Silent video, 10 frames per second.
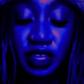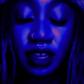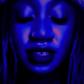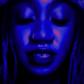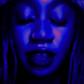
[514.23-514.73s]

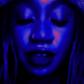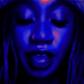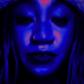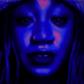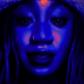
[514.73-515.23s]
it is scary.
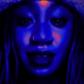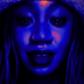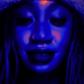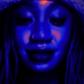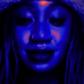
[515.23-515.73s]
I feel
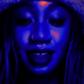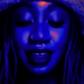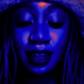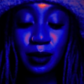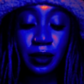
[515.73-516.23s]
that,
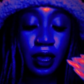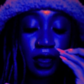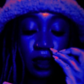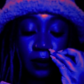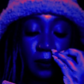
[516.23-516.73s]
right?
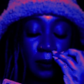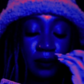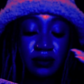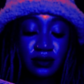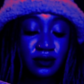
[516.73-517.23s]

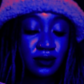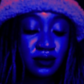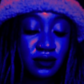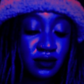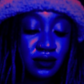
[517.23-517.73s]
Um
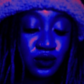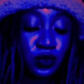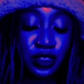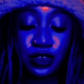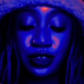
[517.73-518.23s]

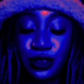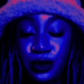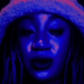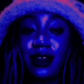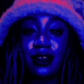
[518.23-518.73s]
Whether
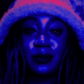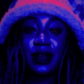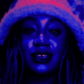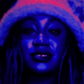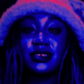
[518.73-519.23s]
you are
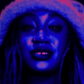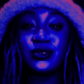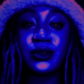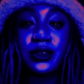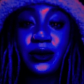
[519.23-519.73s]
Pisces
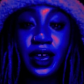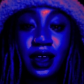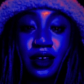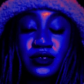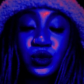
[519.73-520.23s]
or you
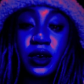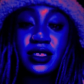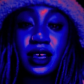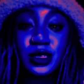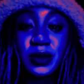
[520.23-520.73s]
have
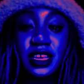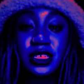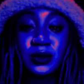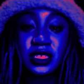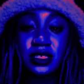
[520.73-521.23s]
12th house
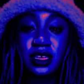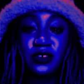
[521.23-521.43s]
placements,